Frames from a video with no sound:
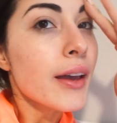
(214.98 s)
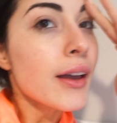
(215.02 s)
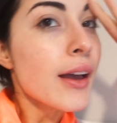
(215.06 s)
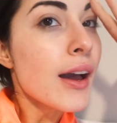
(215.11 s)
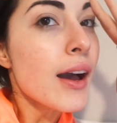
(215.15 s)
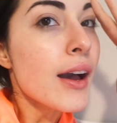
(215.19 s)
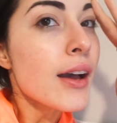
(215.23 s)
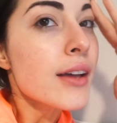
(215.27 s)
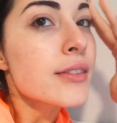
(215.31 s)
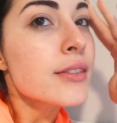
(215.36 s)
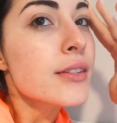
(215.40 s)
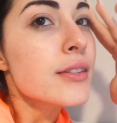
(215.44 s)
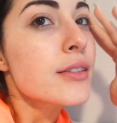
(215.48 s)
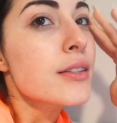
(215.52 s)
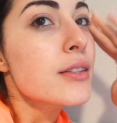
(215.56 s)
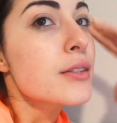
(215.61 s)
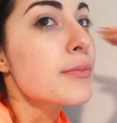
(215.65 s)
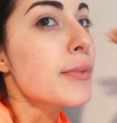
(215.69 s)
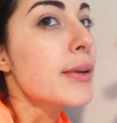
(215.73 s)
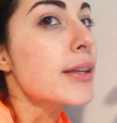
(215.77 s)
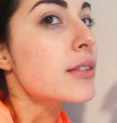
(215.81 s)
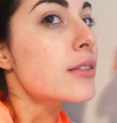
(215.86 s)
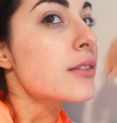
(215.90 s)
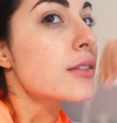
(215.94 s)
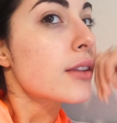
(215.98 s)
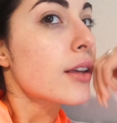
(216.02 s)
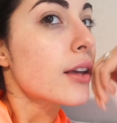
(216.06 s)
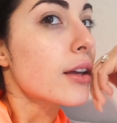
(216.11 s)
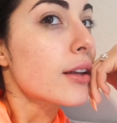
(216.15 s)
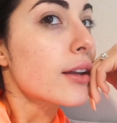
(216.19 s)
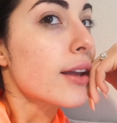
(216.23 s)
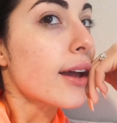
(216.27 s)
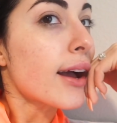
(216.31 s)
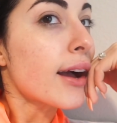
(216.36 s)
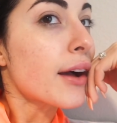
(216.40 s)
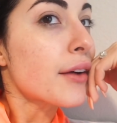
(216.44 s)
guys, this is my
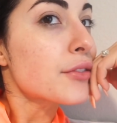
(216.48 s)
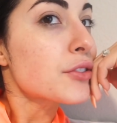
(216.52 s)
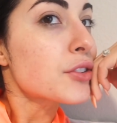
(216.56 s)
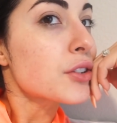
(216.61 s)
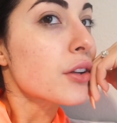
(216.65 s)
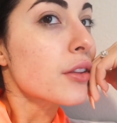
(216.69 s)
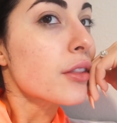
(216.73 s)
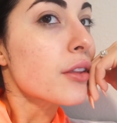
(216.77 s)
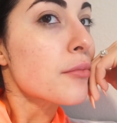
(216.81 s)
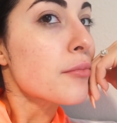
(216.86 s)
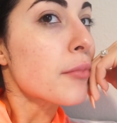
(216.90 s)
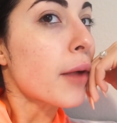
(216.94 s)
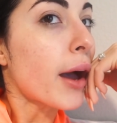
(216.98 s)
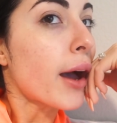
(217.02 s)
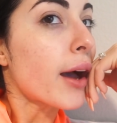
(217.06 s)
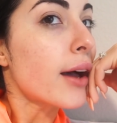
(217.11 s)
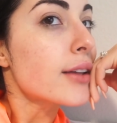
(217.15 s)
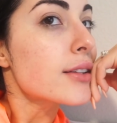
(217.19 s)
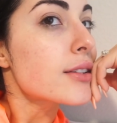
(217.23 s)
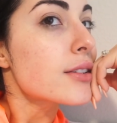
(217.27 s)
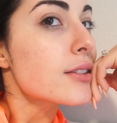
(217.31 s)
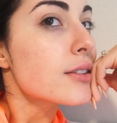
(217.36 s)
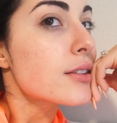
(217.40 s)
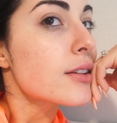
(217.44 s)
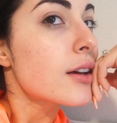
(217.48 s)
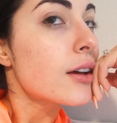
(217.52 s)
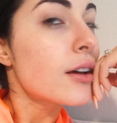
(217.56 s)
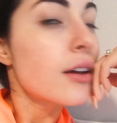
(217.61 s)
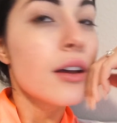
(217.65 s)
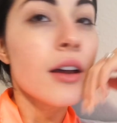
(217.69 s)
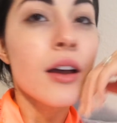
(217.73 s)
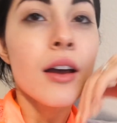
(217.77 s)
skin after the mask.